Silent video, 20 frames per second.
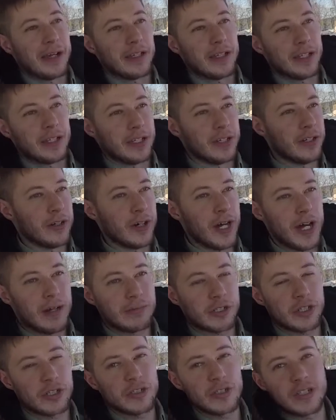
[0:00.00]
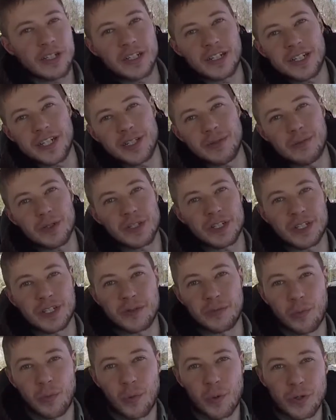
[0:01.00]
you know, I'm sure they're going to come with a
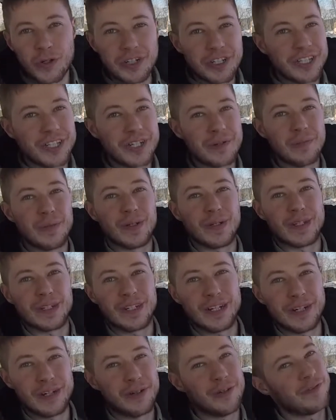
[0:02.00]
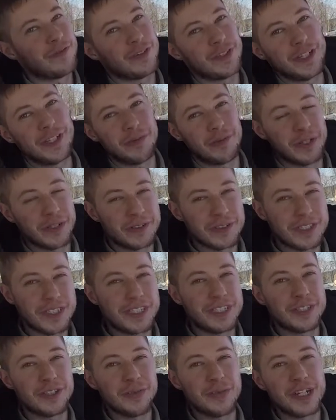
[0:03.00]
good warranty, but hopefully we don't
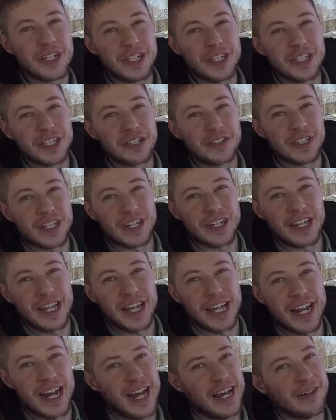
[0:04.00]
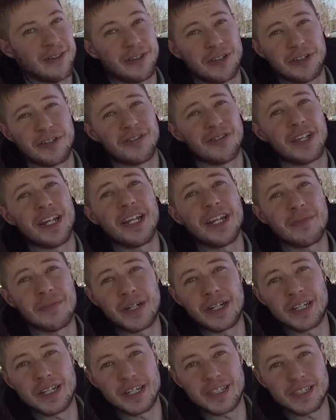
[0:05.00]
see too many issues out of that. I don't know of
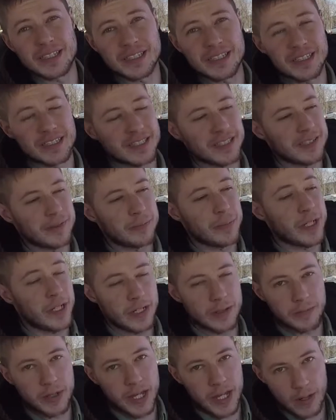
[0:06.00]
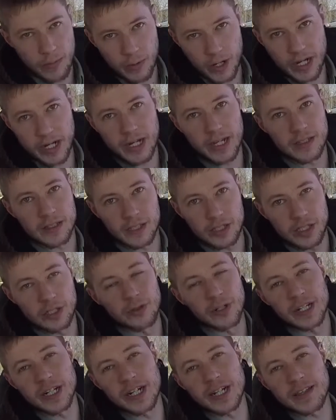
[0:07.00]
anybody else in the pickup game right now that's
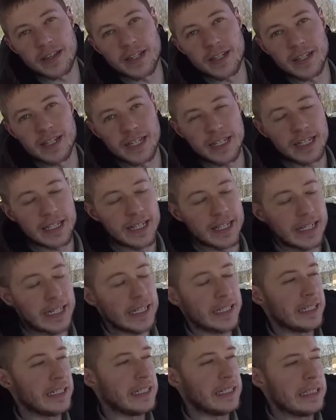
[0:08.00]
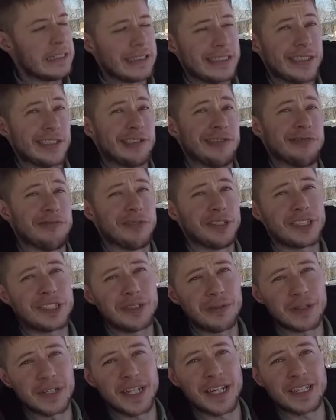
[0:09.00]
doing anything like that. So we'll see
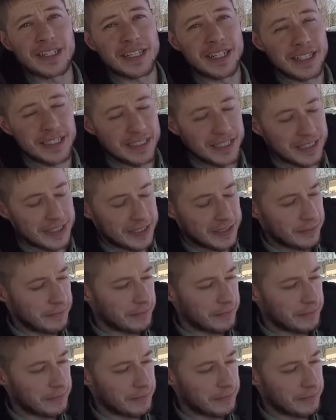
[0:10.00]
where that takes us.